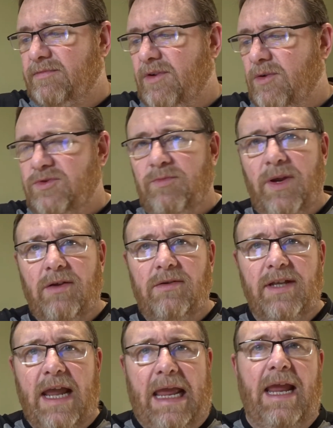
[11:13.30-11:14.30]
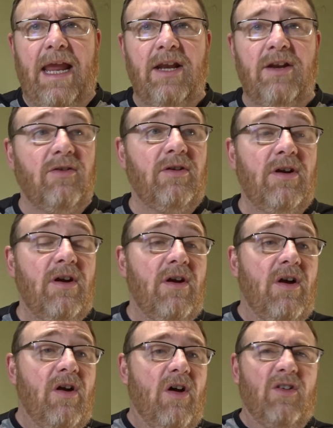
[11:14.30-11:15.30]
Old Speckled Hen
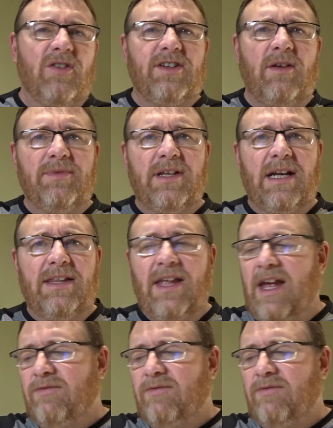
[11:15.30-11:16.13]
or something like that.